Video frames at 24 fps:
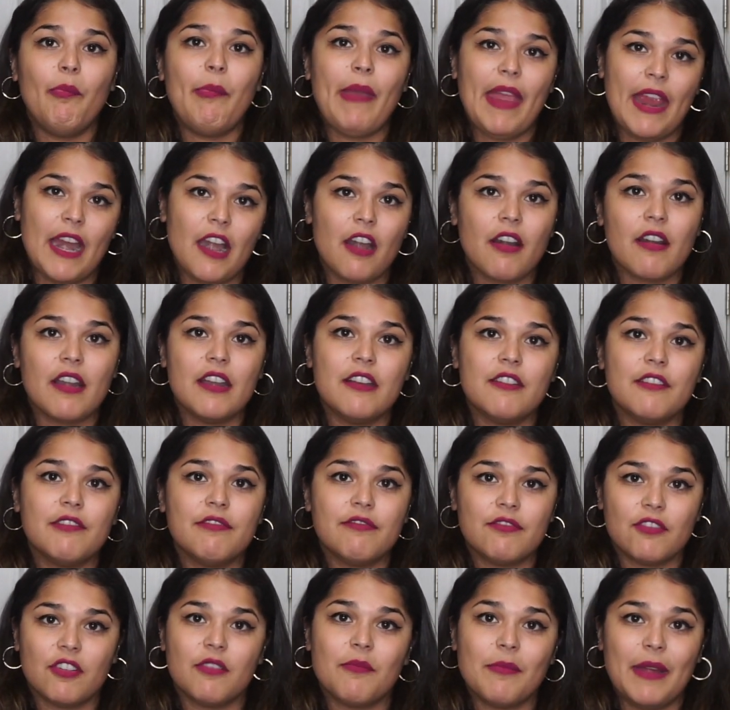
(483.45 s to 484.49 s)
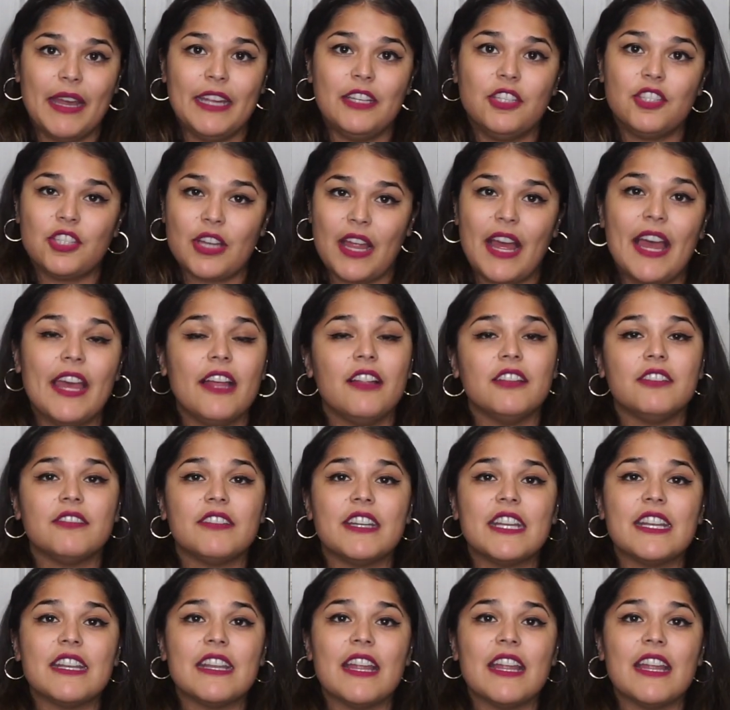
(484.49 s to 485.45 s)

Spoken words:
parent for my child right